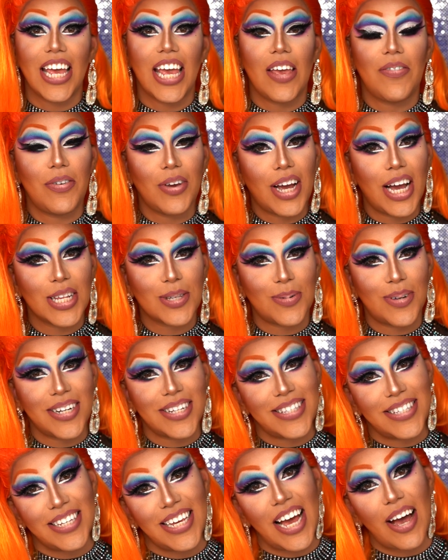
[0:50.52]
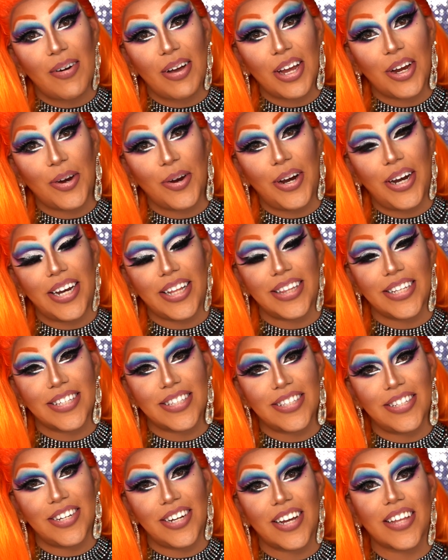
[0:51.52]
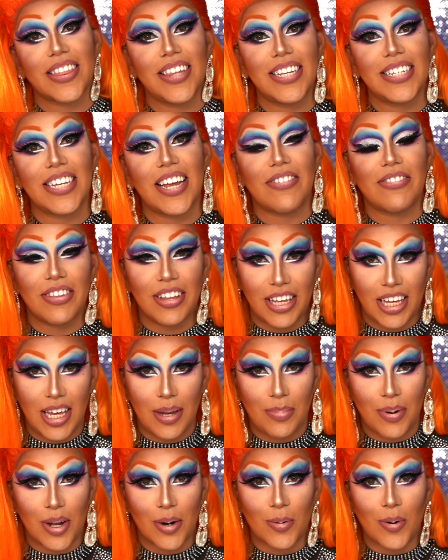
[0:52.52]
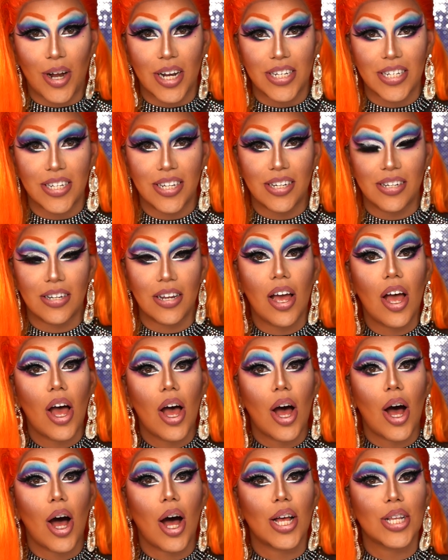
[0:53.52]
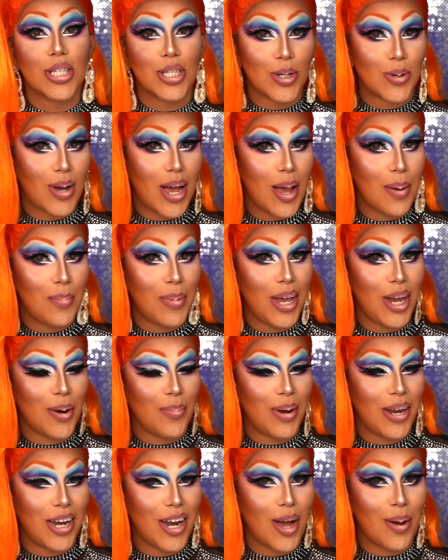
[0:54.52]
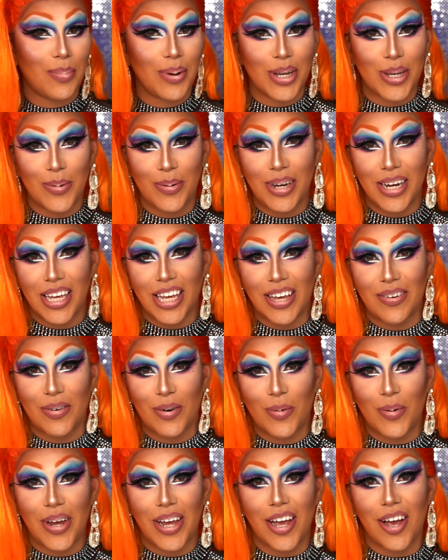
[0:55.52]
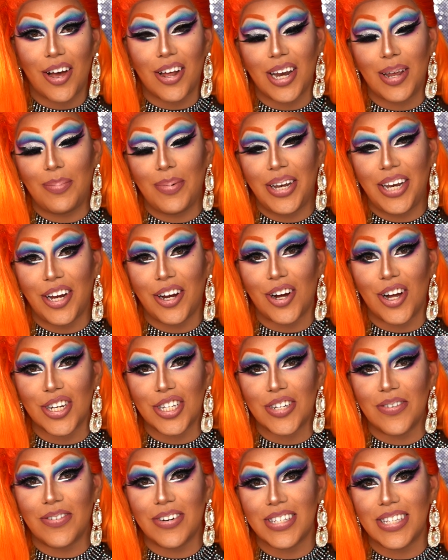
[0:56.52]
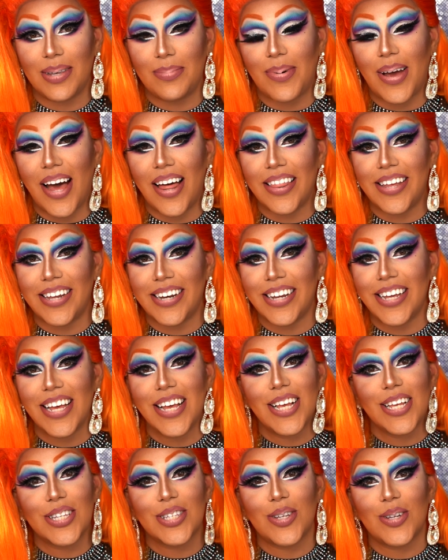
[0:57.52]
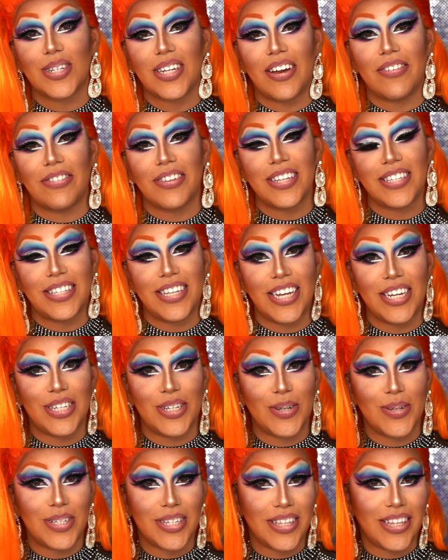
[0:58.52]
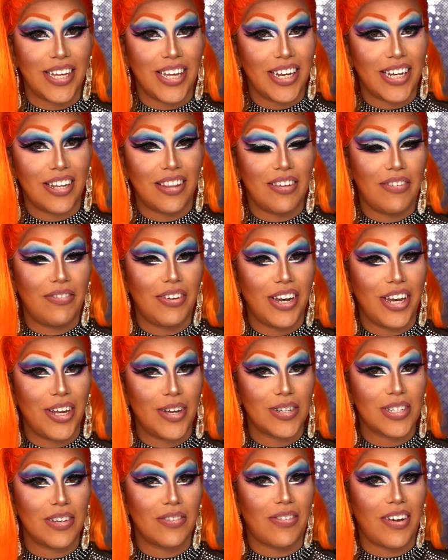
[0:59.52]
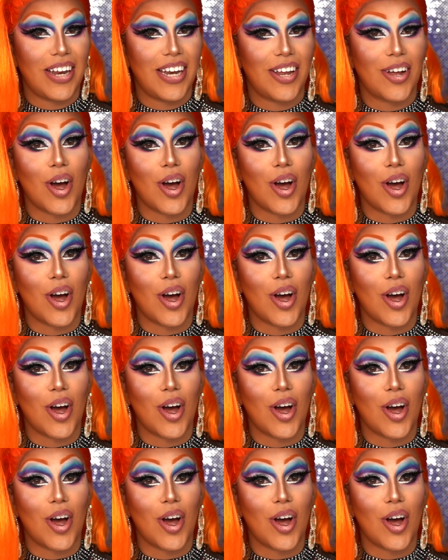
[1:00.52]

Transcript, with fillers: If you guys want to see how I created this look, then definitely keep on watching. Also, I may or may not be doing a giveaway on a Mini Controversy palette, so definitely stay tuned to the end of the video to find